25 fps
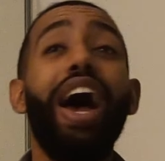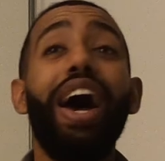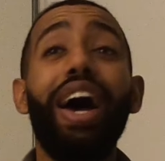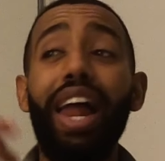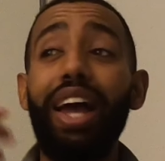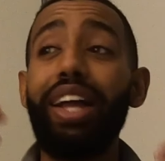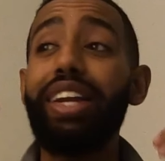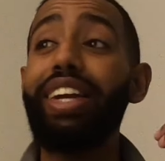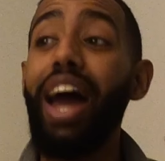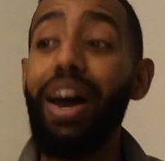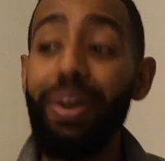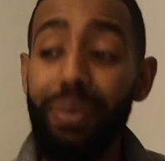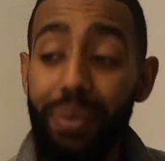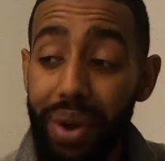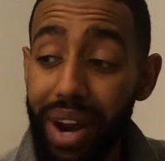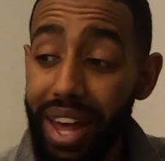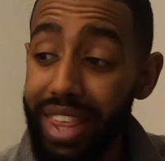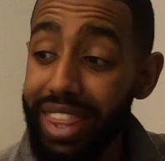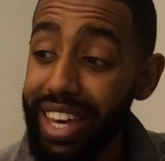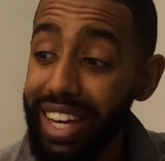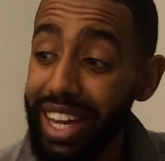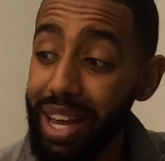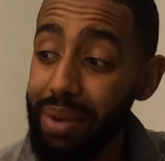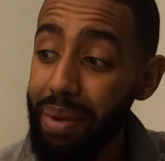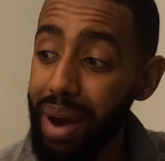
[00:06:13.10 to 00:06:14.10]
Like now when I
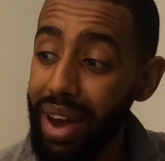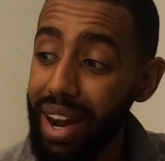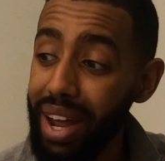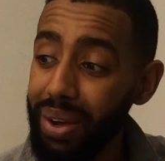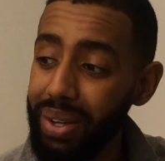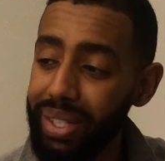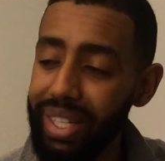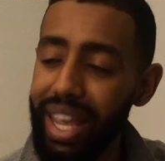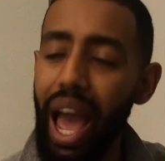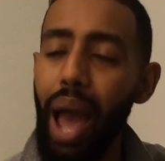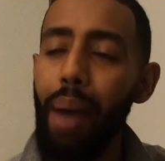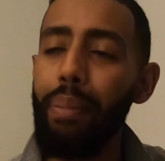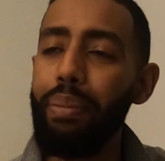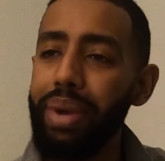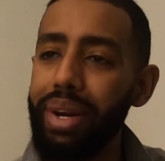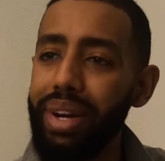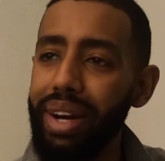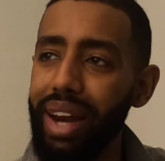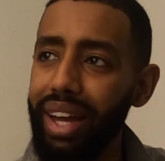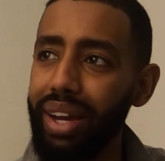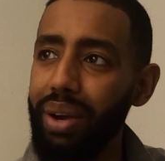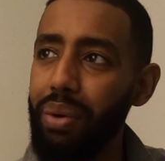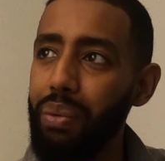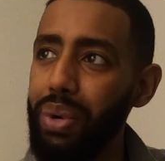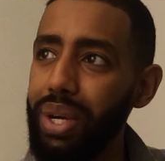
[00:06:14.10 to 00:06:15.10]
think about it, because it happened
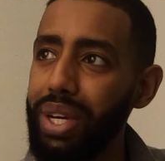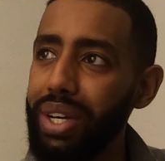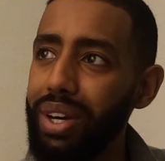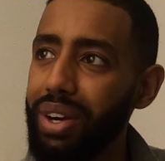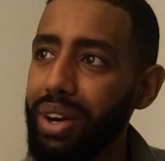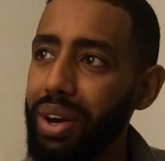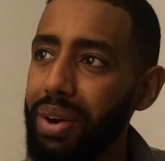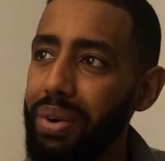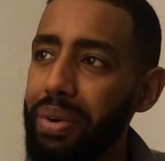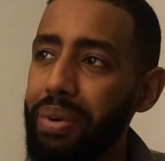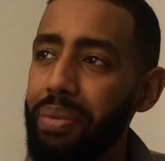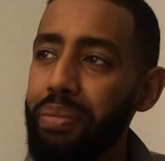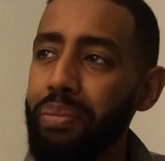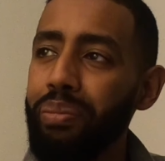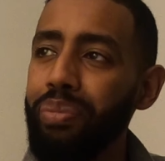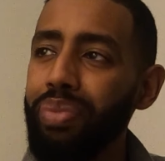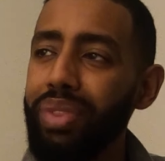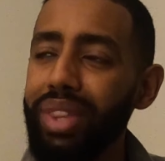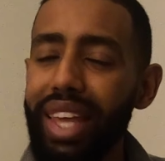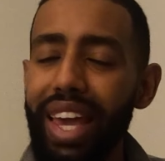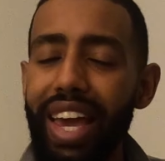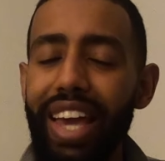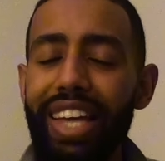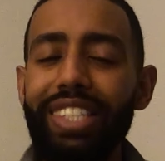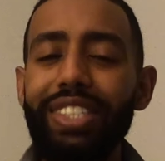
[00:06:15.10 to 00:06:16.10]
like a week ago,
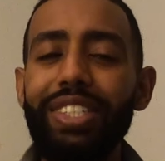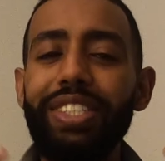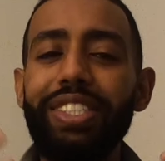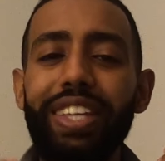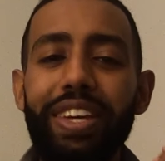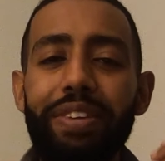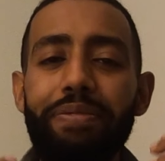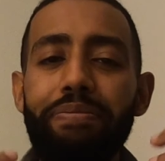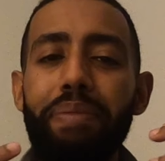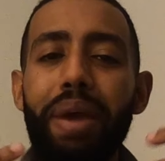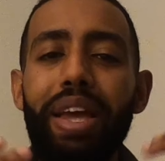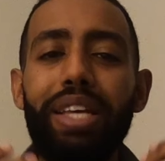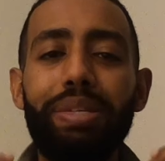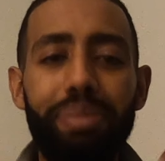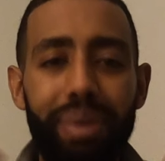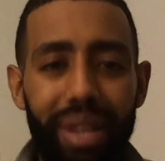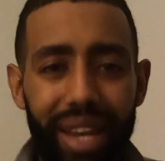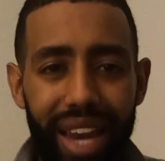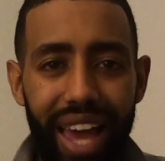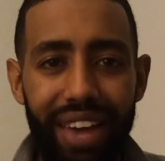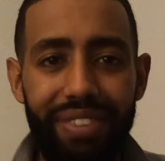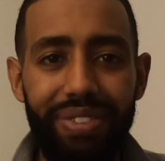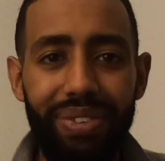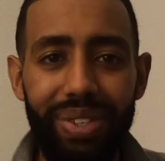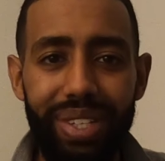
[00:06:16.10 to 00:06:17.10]
it makes me
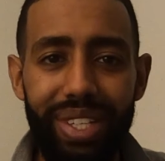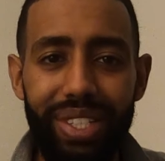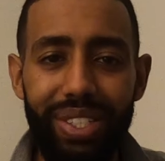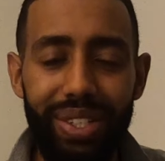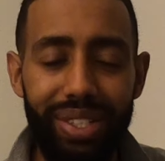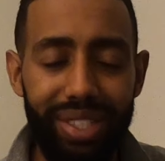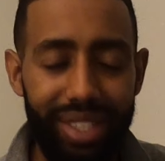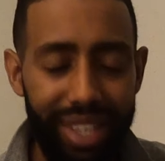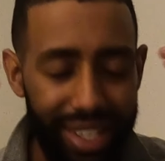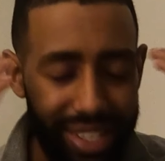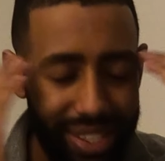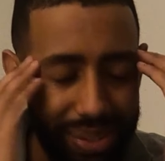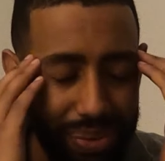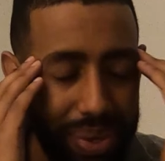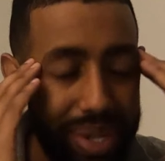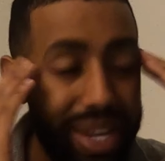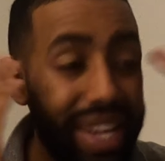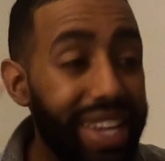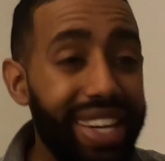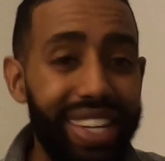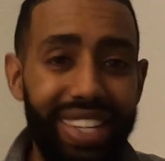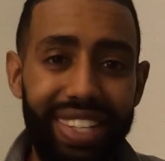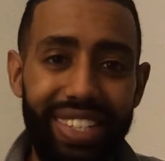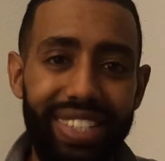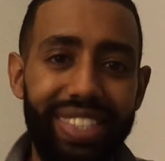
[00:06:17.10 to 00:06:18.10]
laugh because it's
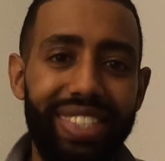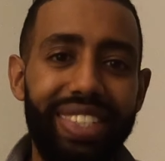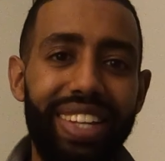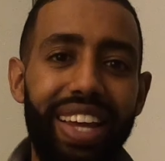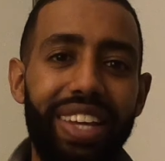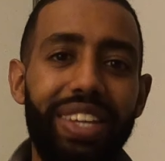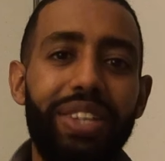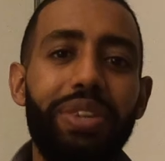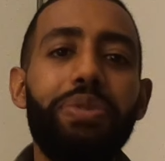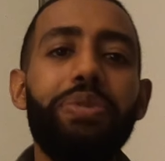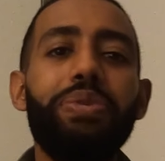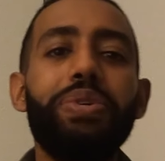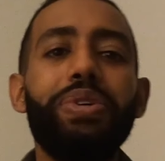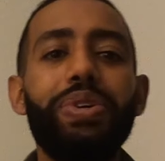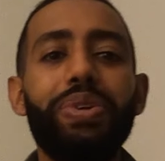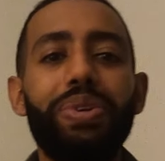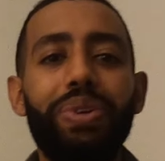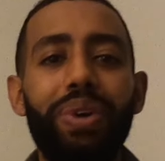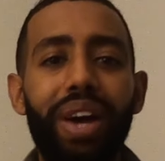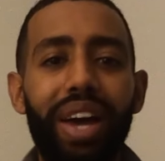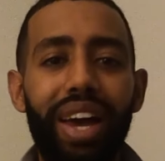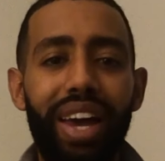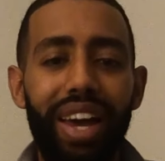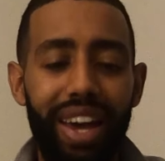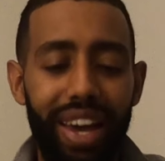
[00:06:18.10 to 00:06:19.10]
ridiculous. Like you've
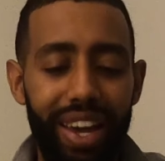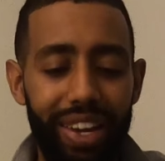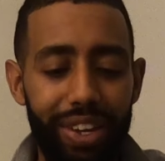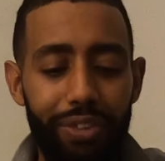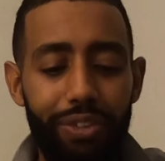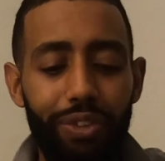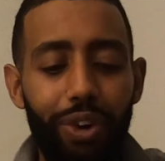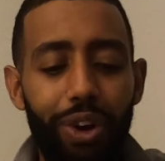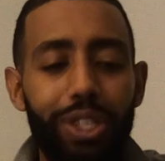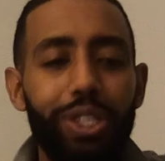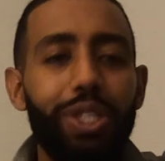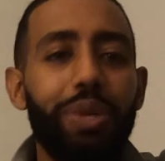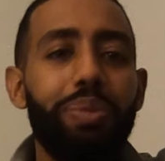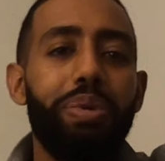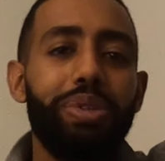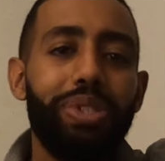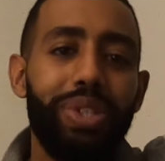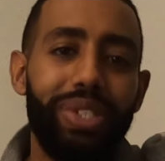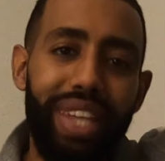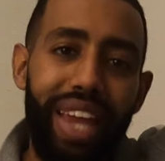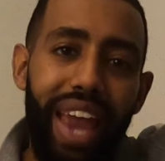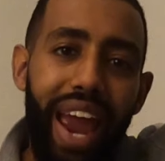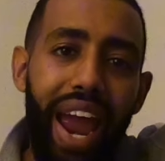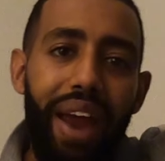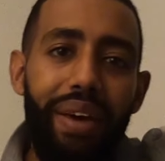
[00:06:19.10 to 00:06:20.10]
got someone
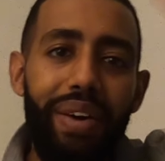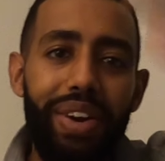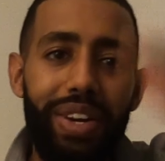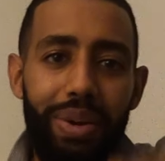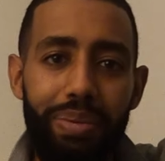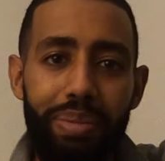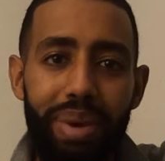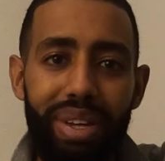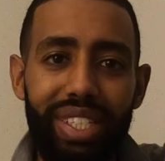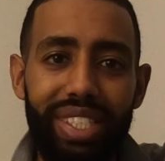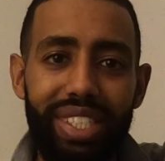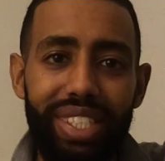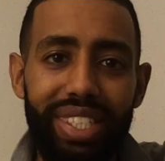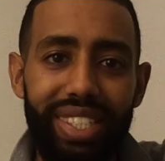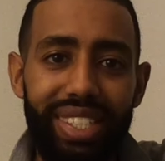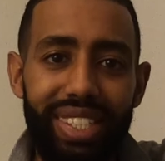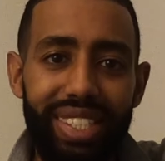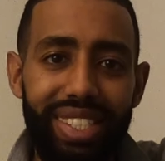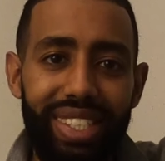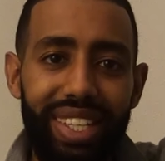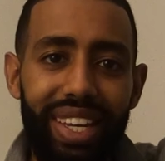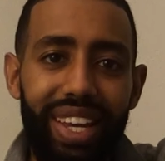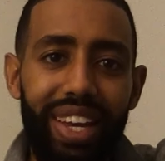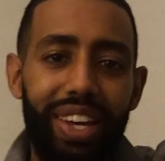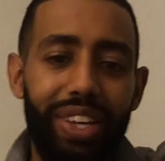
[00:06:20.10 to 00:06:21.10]
just airing your
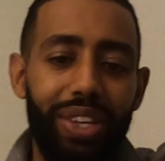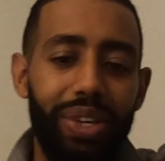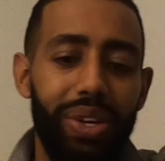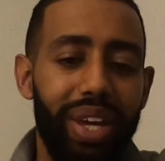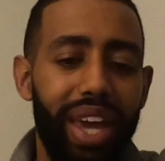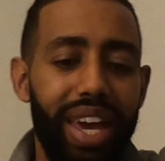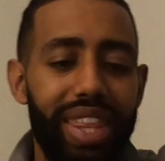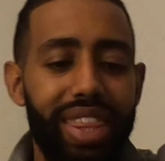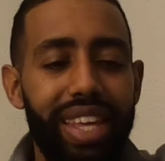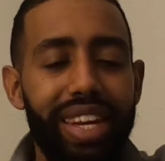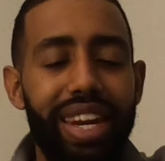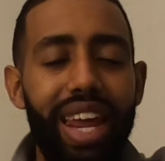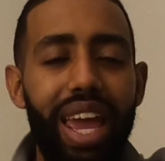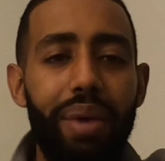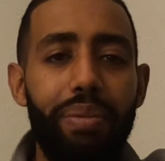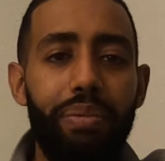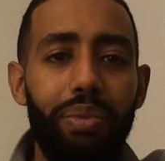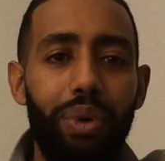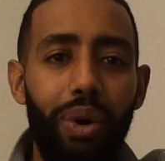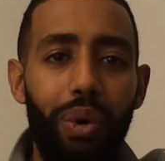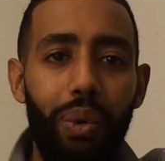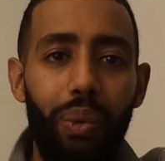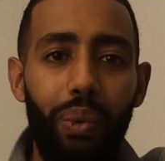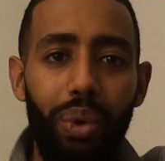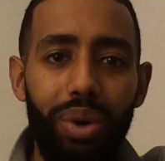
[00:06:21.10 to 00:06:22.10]
messages, you get the name
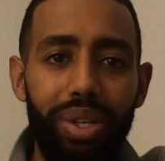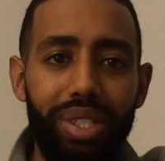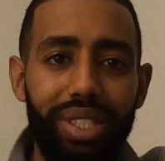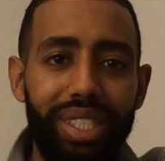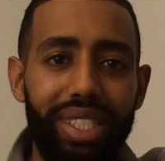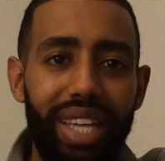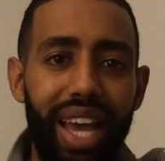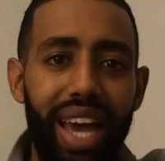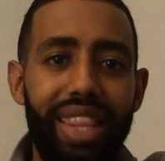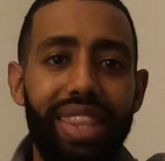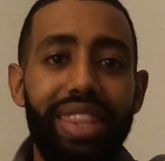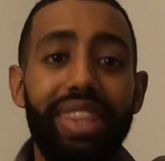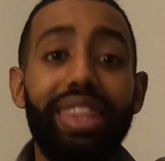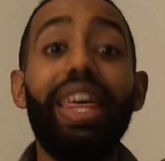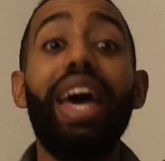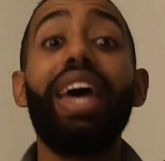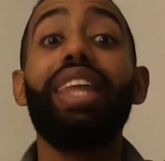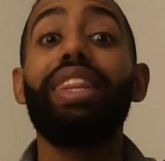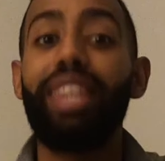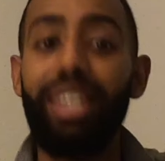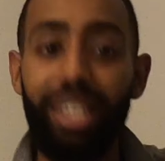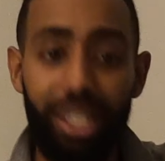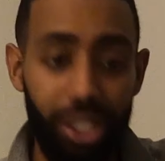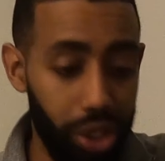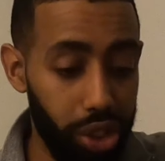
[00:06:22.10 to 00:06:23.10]
wrong once, and then
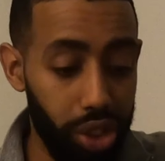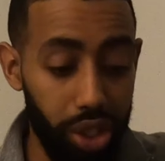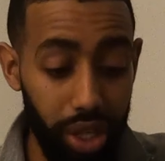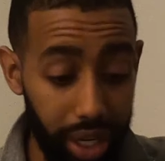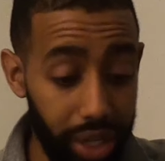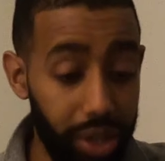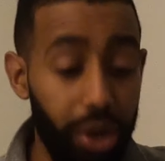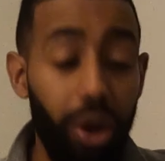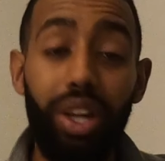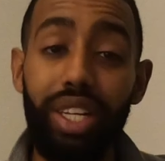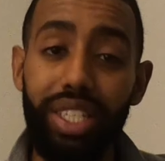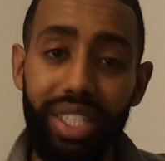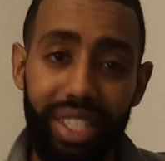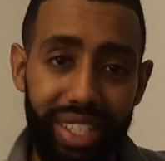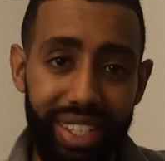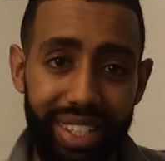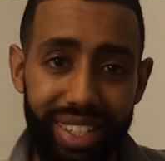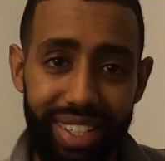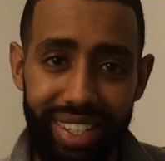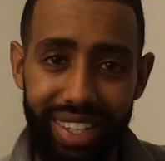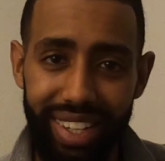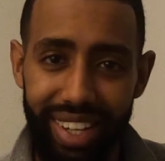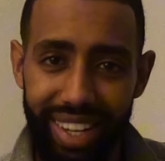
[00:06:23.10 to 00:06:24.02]
they just acknowledge it.